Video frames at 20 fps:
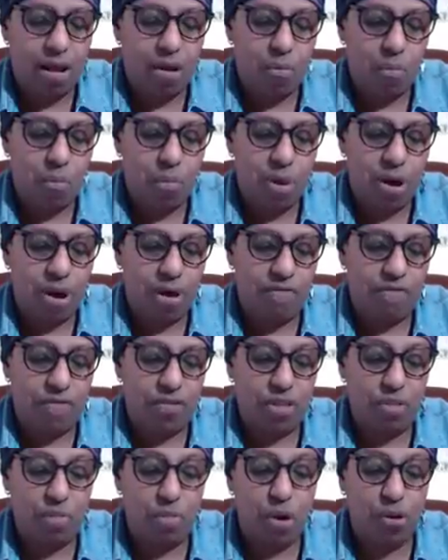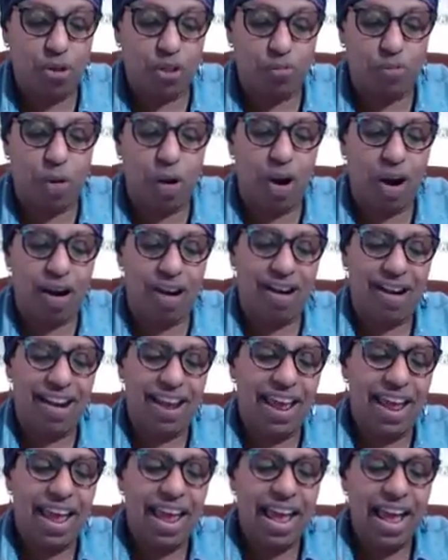but for the most part,
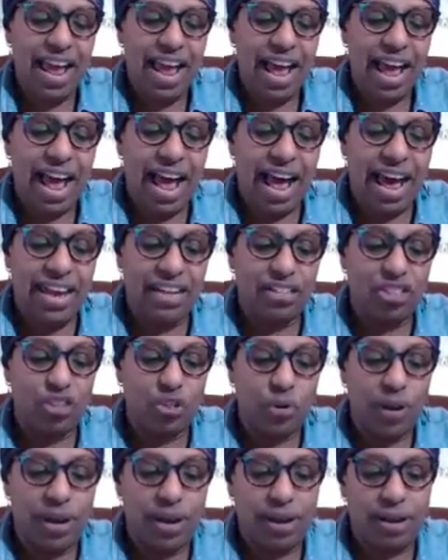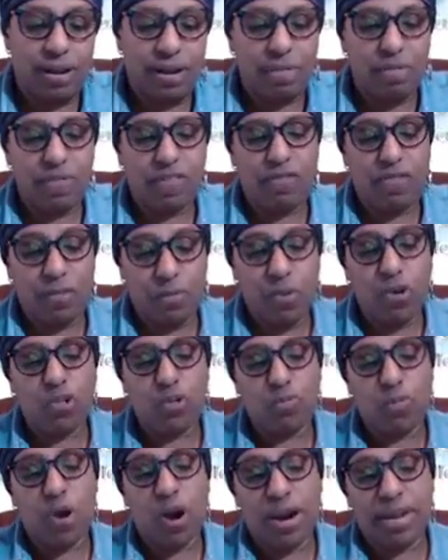I enjoy it. For the most
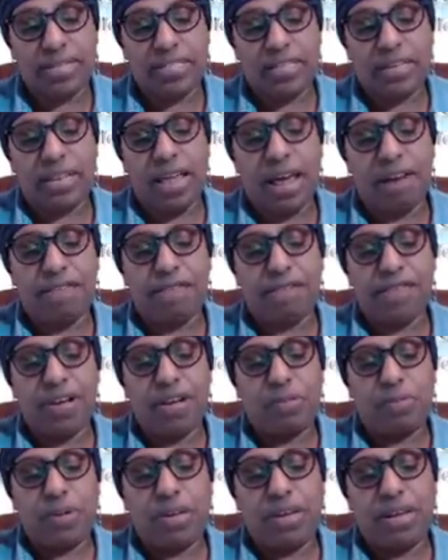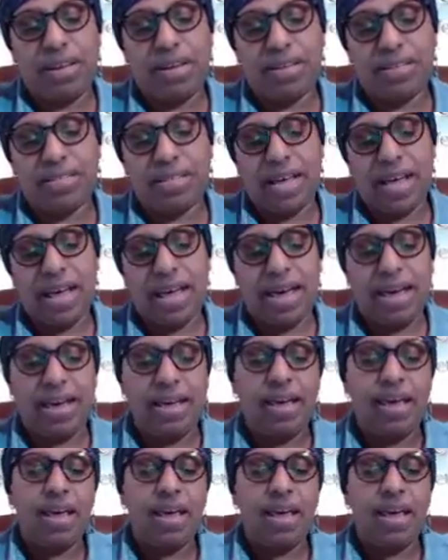part, it's a lot of fun because I'm